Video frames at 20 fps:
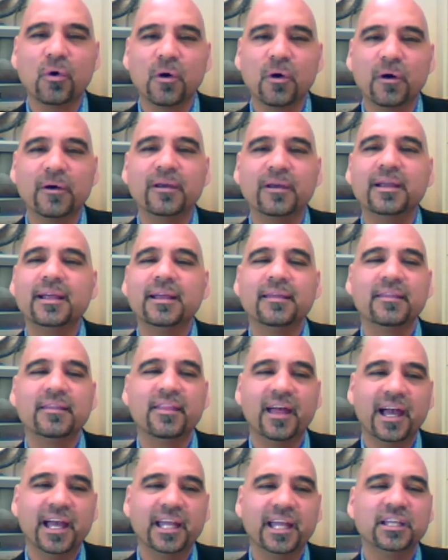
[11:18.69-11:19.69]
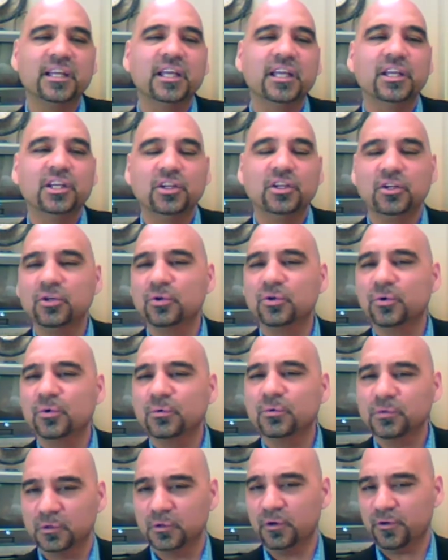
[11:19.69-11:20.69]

So how can you make sure